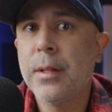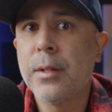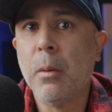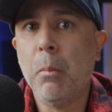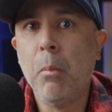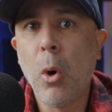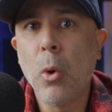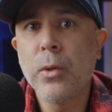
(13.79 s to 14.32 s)
is a
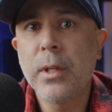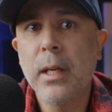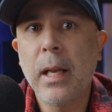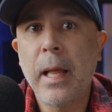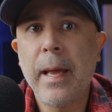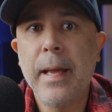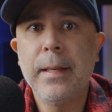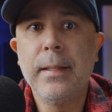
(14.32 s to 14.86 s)

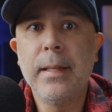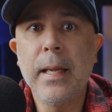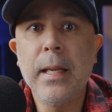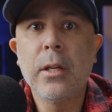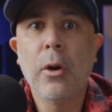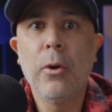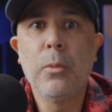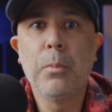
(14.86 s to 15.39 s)
multi-layered
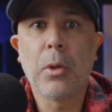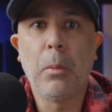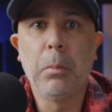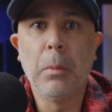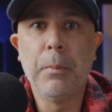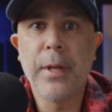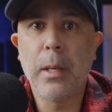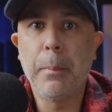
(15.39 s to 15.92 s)
decode
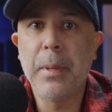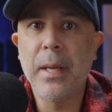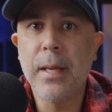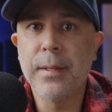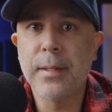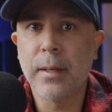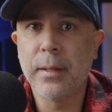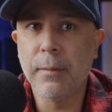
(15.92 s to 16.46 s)
problem that
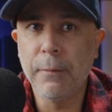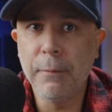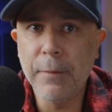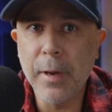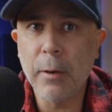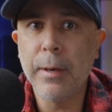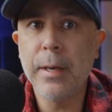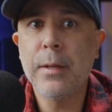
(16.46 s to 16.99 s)
appears under
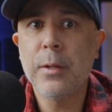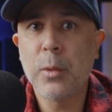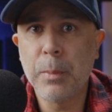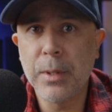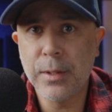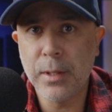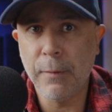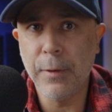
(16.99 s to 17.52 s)
very
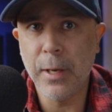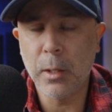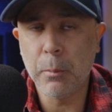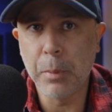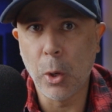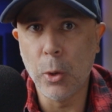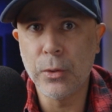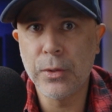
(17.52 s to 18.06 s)
specific
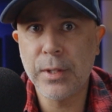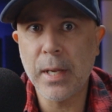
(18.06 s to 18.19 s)
post